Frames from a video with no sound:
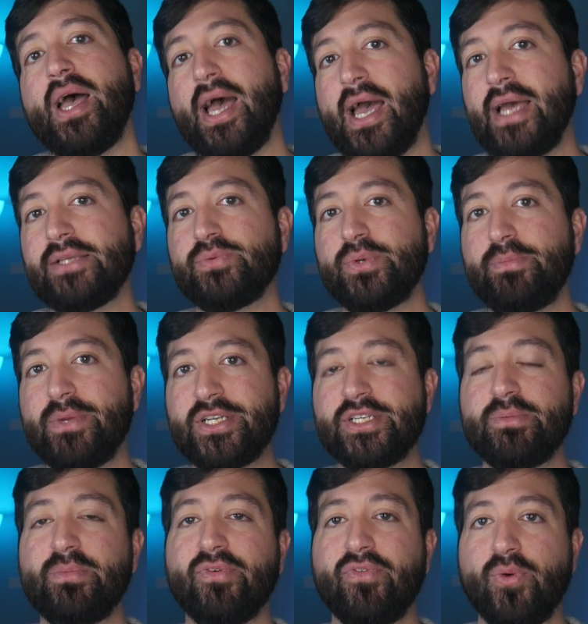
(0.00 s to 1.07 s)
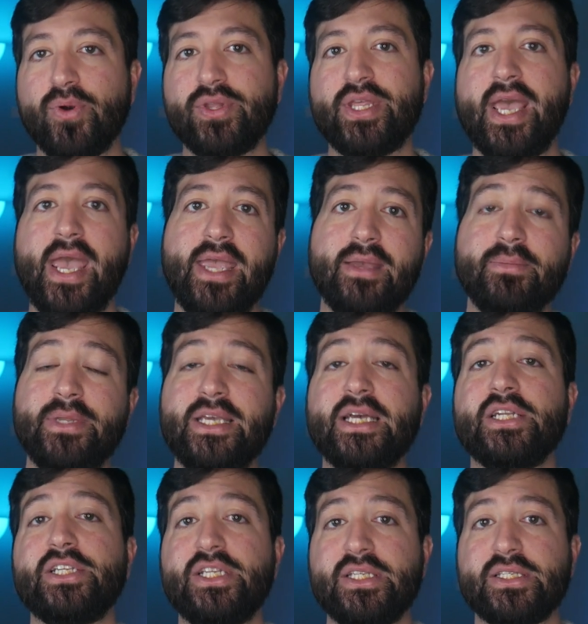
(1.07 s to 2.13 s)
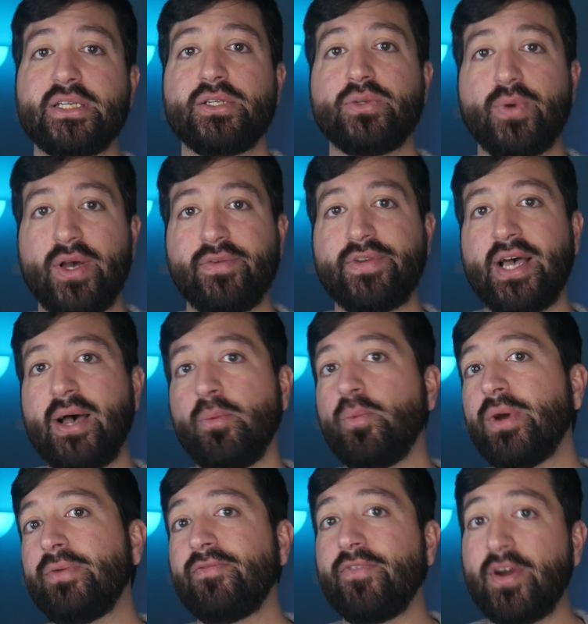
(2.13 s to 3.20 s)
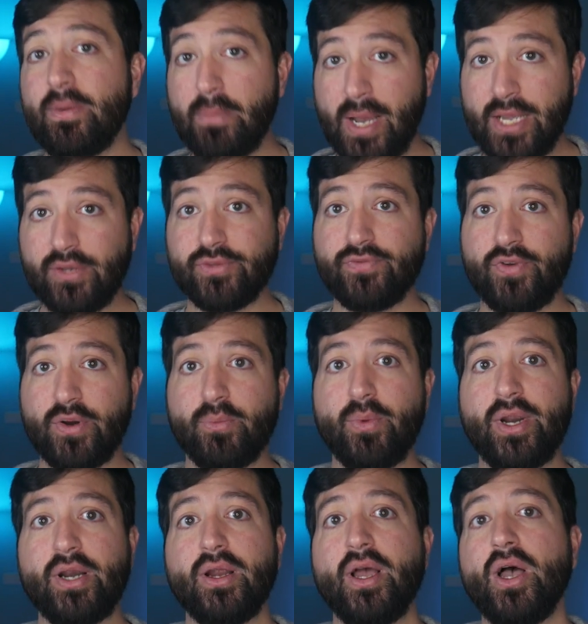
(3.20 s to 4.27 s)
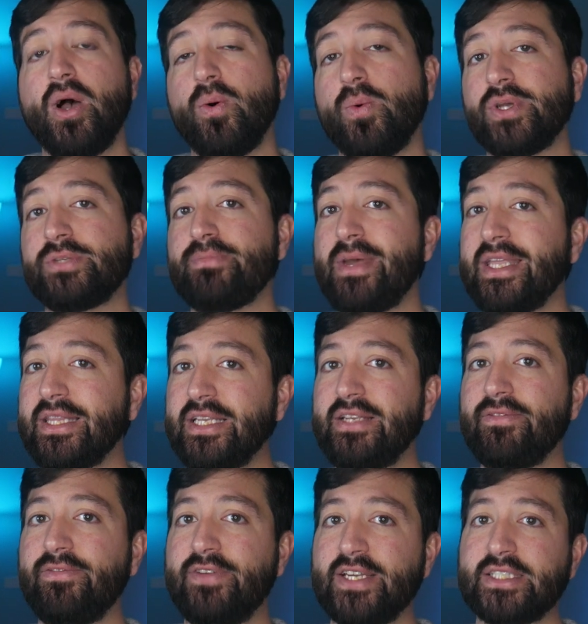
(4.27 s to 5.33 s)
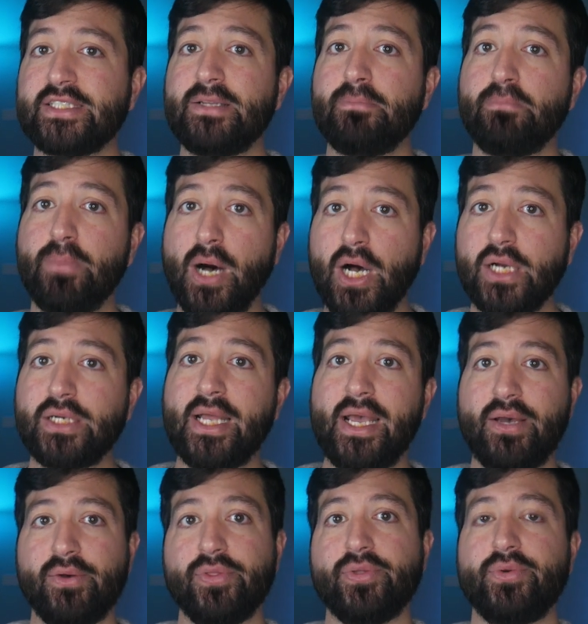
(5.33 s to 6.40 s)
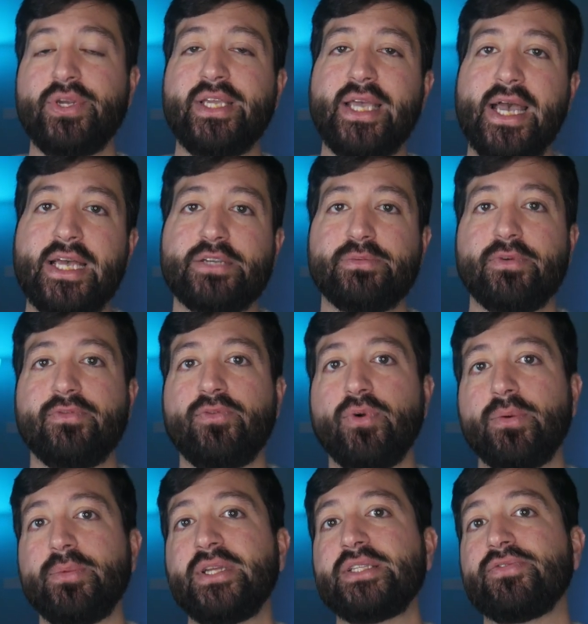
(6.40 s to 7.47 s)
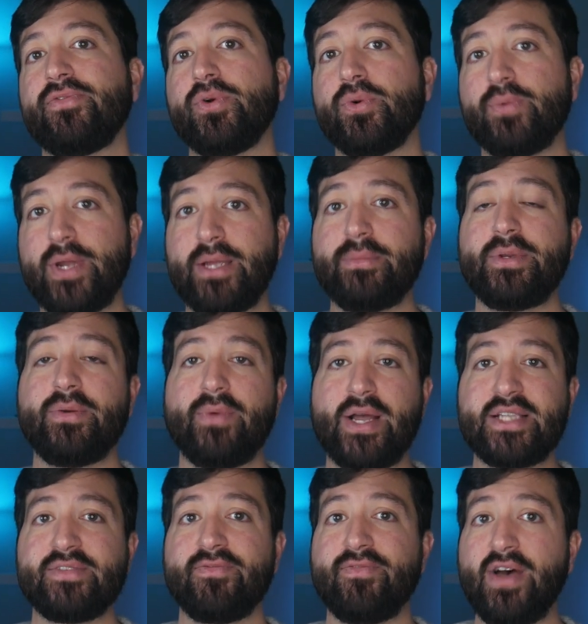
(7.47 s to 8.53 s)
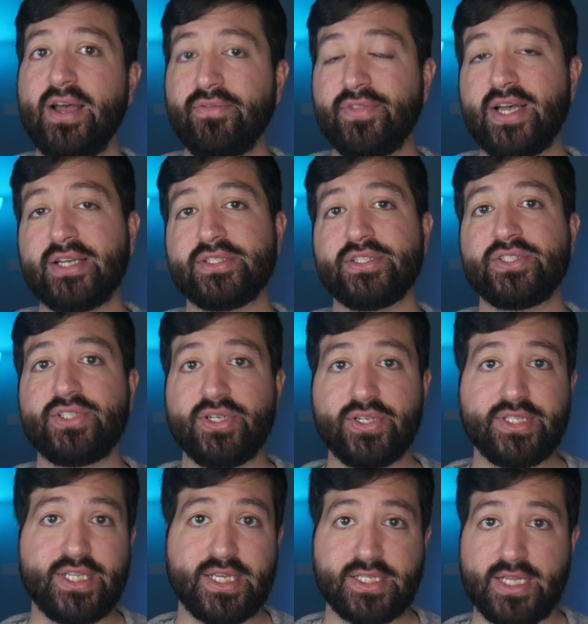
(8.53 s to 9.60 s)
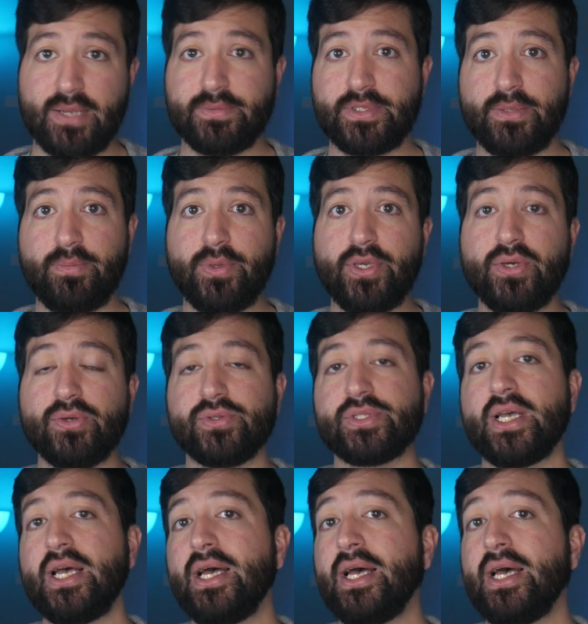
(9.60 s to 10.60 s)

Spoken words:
As we mentioned before, the AMD AGESA 12.1 BIOS firmware was mainly to fix the bugged L3 cache performance for AMD Ryzen 5000 series desktop CPUs.